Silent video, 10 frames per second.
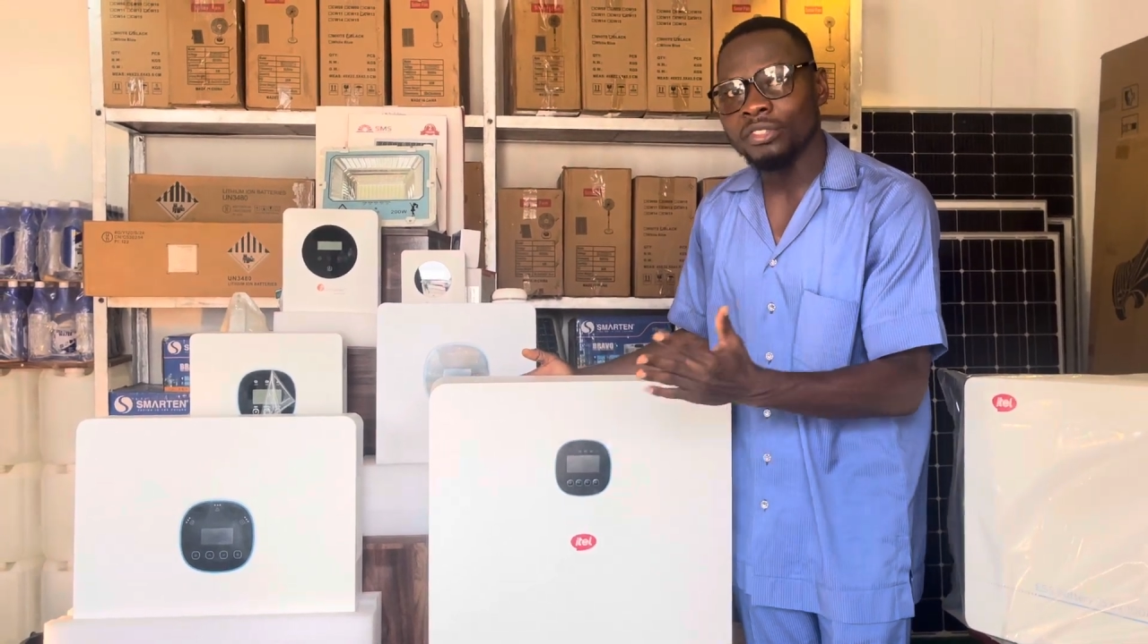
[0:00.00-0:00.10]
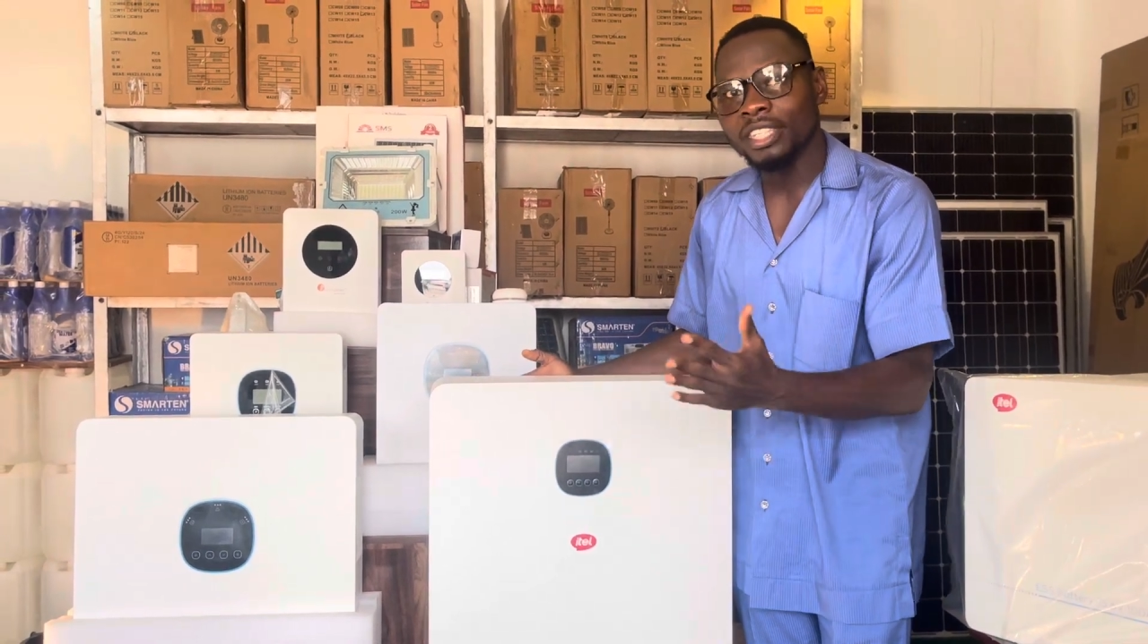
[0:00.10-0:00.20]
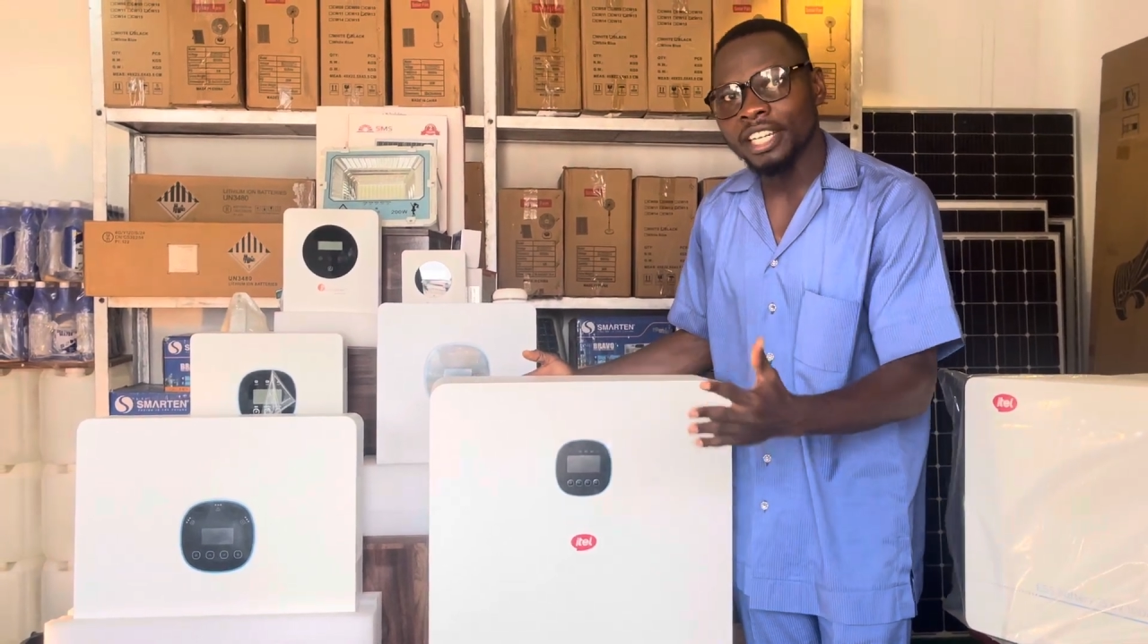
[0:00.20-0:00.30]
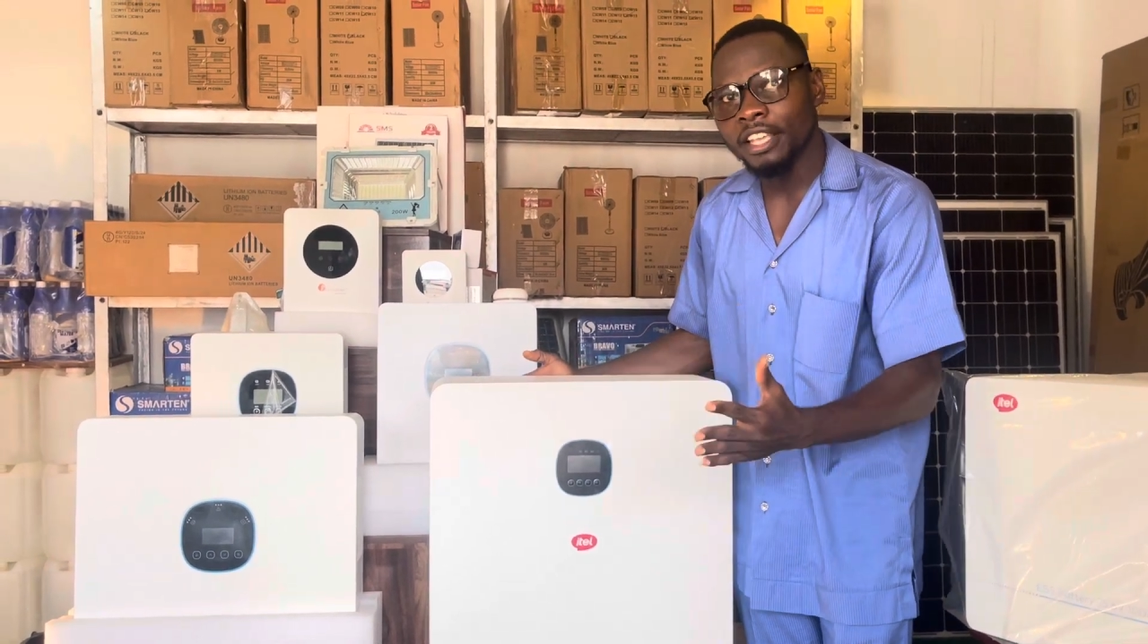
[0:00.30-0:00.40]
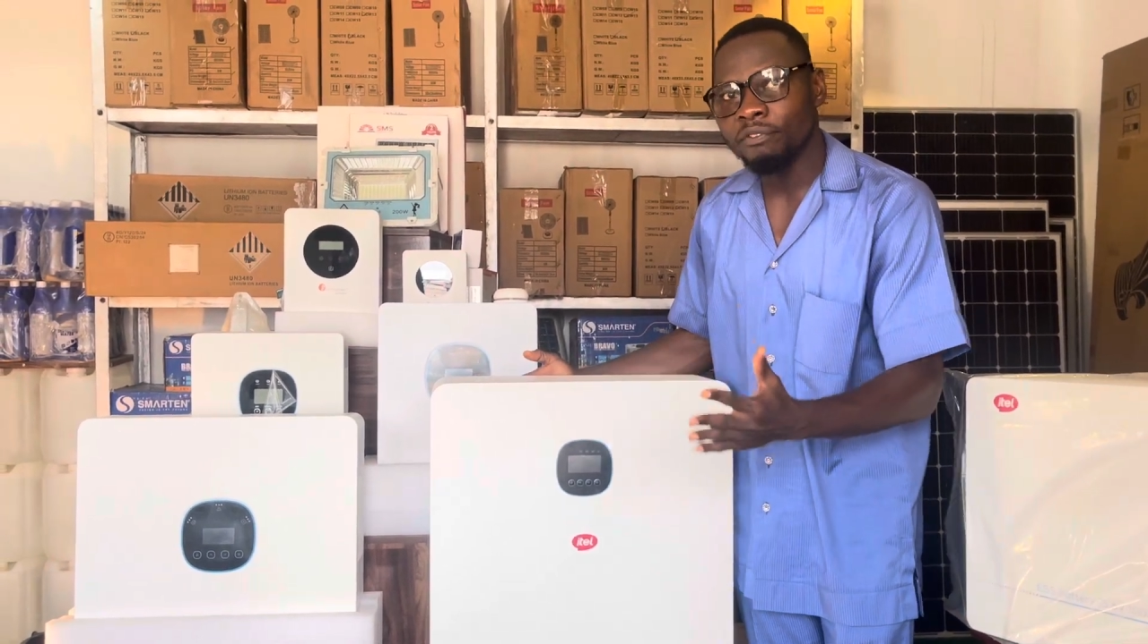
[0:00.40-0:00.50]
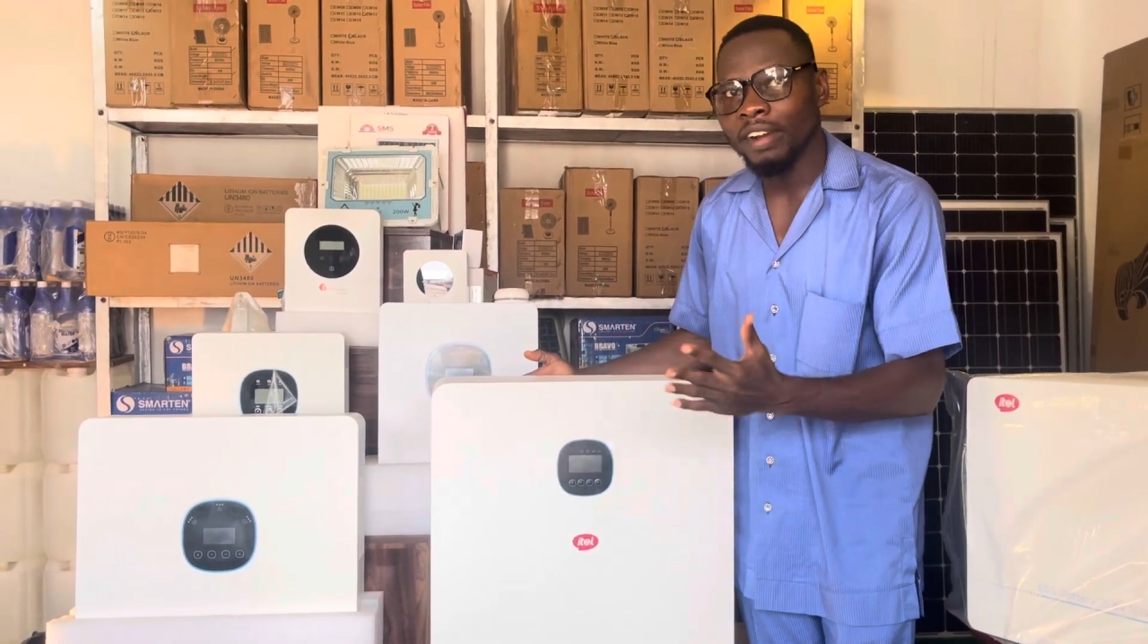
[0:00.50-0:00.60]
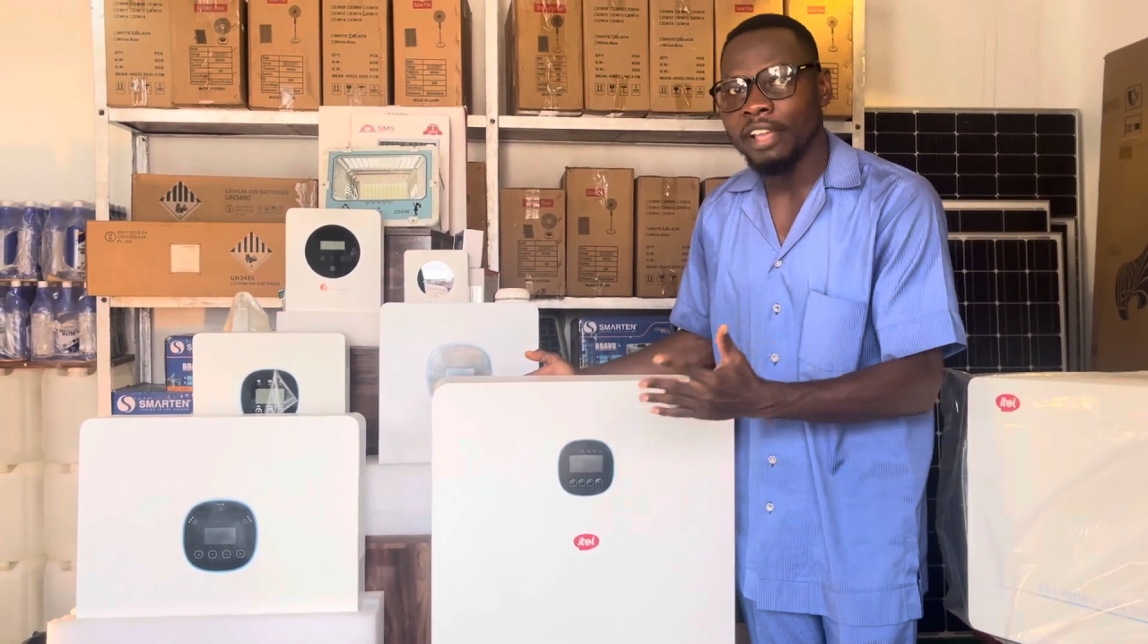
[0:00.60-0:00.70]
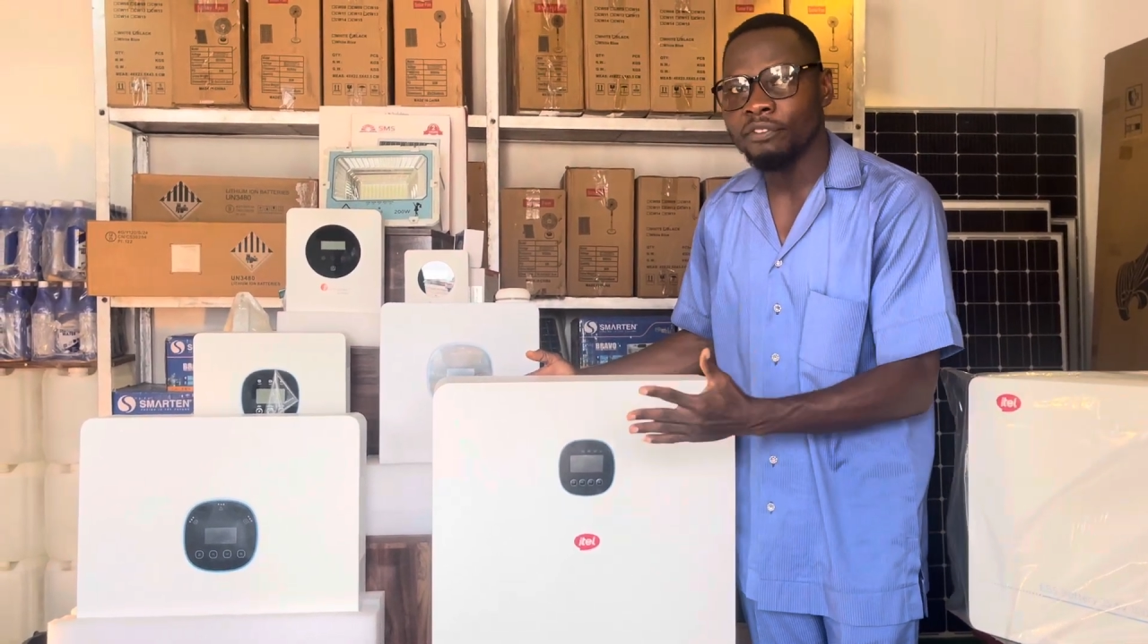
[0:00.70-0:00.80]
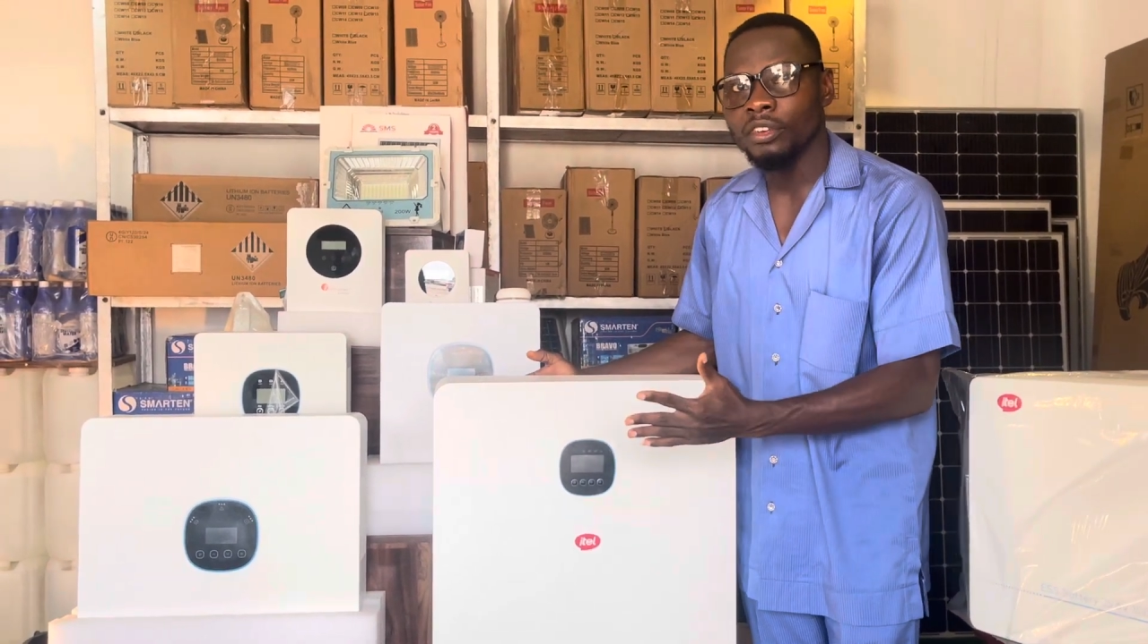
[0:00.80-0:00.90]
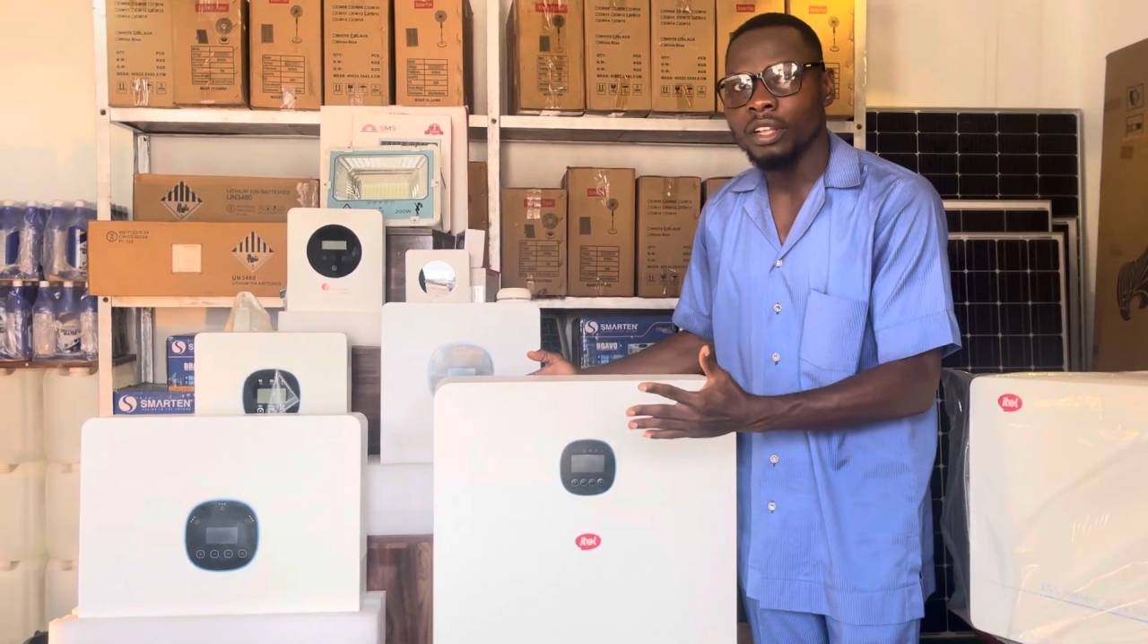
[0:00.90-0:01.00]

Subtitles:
350